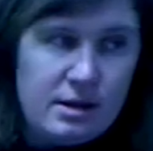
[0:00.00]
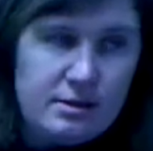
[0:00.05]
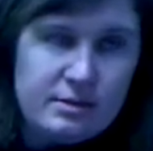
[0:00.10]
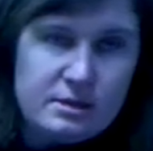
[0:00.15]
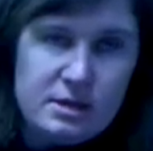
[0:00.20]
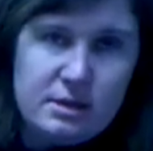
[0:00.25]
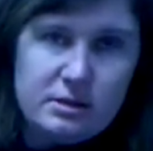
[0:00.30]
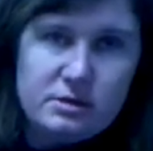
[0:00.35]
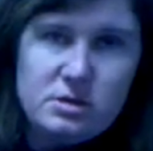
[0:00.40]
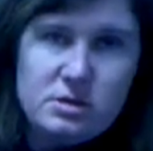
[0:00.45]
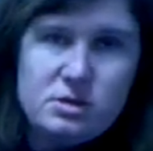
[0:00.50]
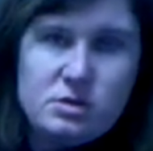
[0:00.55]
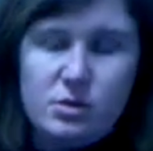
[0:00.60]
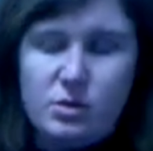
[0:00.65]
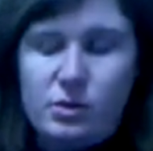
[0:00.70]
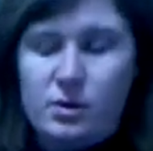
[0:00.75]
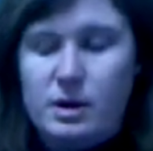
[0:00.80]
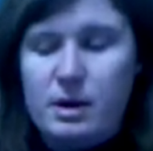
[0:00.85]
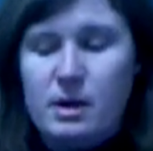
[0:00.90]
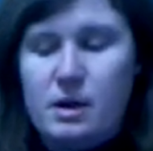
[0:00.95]
Then I would tell a
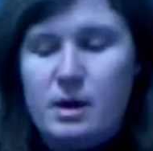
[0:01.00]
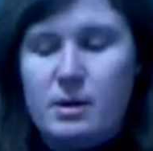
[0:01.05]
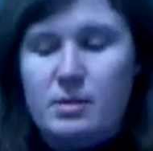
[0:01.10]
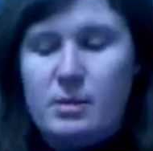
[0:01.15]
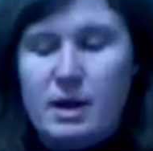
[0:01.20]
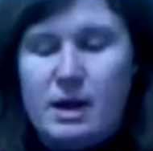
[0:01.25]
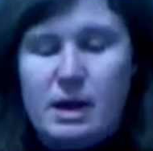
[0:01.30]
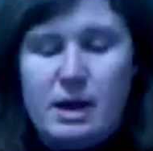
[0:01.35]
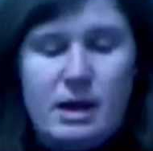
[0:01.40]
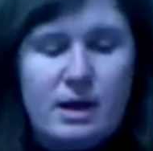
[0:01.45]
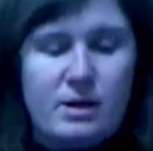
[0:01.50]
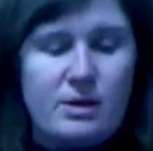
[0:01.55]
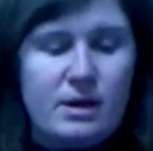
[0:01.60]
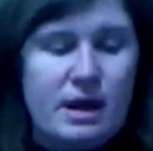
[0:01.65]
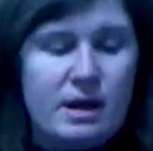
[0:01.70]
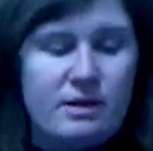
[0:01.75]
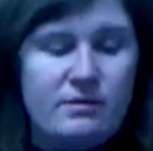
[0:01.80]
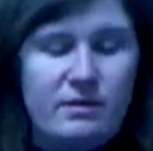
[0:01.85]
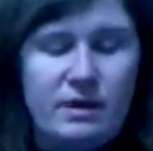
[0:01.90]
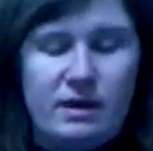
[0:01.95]
story about
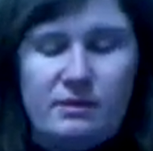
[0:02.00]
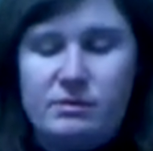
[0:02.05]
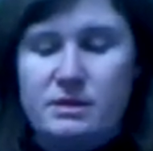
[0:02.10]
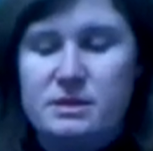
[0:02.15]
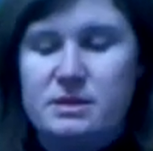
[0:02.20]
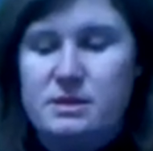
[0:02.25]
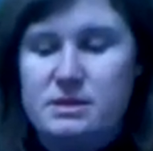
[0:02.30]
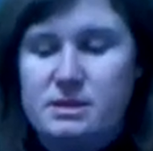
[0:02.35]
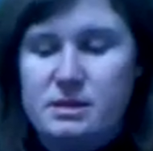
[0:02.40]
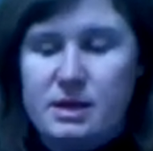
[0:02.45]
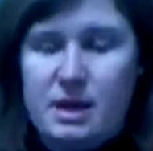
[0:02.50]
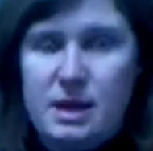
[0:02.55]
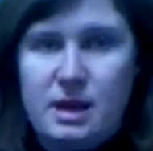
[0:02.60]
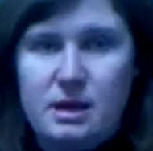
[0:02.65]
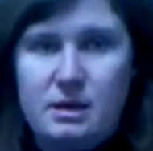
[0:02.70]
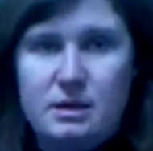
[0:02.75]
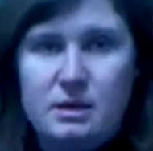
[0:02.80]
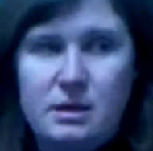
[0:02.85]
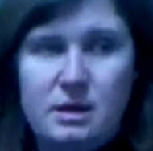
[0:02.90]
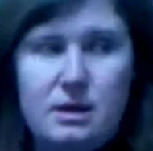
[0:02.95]
how I had 5 pieces of
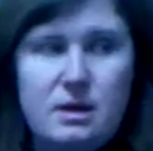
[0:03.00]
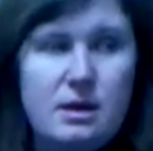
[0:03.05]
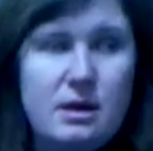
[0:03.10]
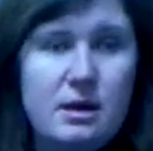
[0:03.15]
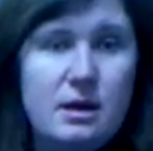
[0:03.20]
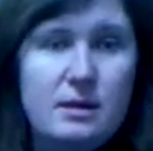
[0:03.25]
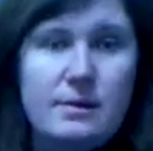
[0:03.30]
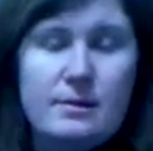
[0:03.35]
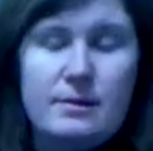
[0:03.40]
candy